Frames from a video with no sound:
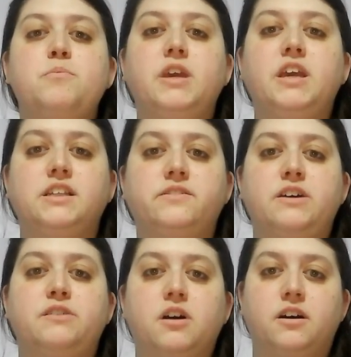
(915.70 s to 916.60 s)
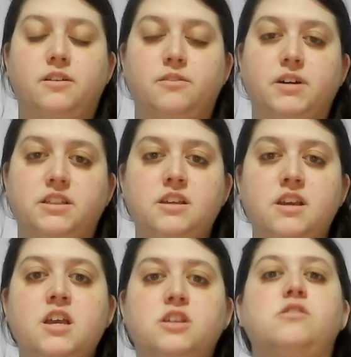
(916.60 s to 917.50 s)
because of how hot it was.
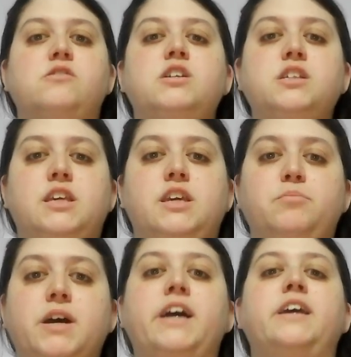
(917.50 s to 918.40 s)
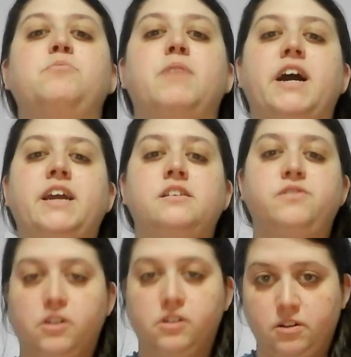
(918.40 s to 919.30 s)
So just keep that in mind if
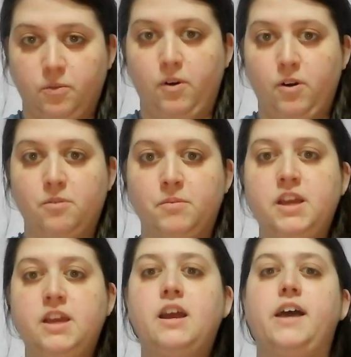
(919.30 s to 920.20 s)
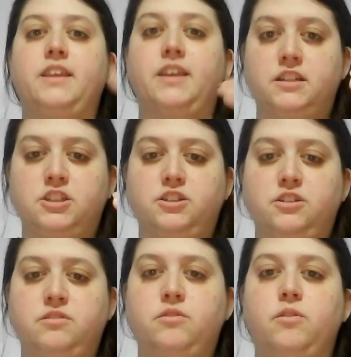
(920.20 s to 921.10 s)
you go to Rome at the end of
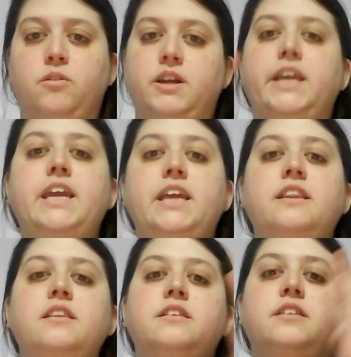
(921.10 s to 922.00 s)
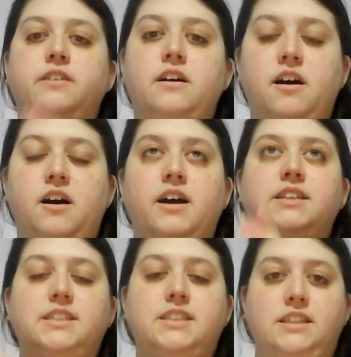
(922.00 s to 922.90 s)
June or in the
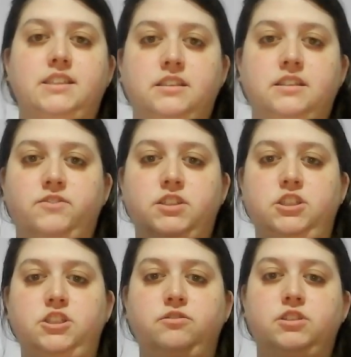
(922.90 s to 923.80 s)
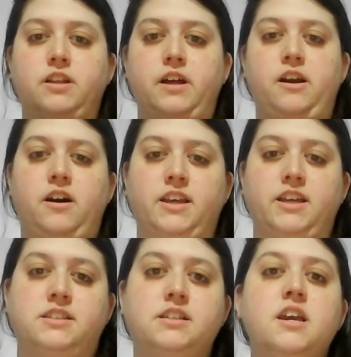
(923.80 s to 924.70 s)
hot seasons of June, July,
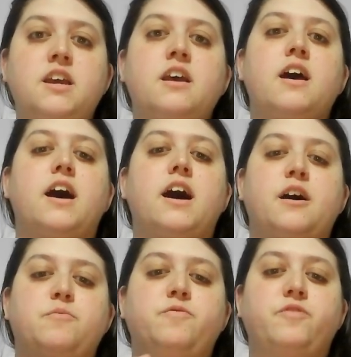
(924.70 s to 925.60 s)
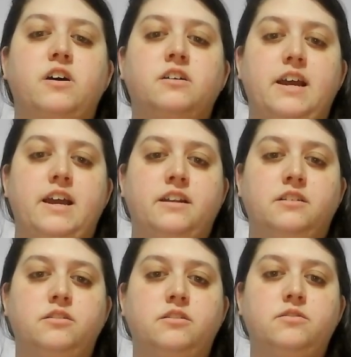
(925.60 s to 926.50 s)
August. Fall and